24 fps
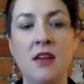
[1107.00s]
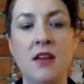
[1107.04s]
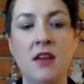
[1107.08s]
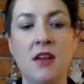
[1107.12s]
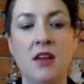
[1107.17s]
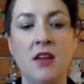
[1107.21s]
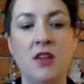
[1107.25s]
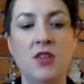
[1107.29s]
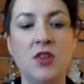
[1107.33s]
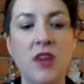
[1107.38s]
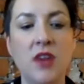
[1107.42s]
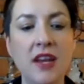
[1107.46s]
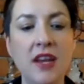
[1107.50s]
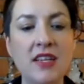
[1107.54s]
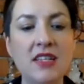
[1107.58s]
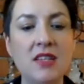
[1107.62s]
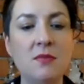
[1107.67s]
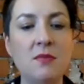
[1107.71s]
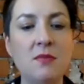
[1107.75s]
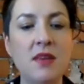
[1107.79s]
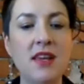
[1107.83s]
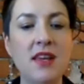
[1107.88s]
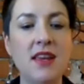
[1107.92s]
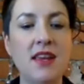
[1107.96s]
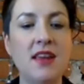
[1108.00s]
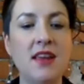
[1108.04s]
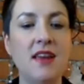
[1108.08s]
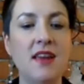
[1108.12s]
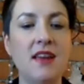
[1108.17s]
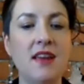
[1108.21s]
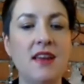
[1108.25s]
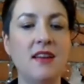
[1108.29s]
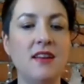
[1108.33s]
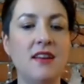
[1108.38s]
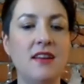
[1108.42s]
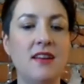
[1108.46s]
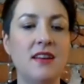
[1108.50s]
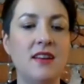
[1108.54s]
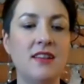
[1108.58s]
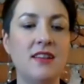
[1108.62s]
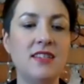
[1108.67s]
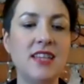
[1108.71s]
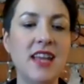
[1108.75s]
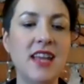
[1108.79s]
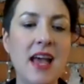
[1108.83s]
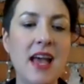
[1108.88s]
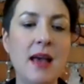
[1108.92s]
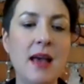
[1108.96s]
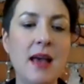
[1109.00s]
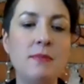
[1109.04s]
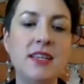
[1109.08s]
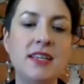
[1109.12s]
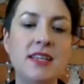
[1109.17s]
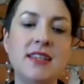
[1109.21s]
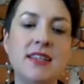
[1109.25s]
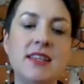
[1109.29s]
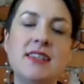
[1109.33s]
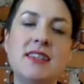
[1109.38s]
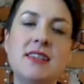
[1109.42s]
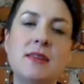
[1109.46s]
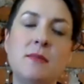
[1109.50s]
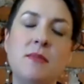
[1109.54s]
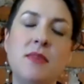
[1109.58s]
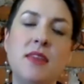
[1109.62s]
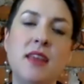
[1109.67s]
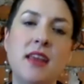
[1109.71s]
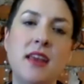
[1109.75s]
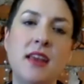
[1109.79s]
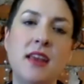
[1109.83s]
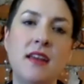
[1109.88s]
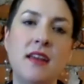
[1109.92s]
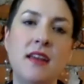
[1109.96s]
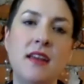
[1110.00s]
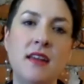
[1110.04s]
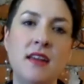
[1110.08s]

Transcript: trying to be tapped into something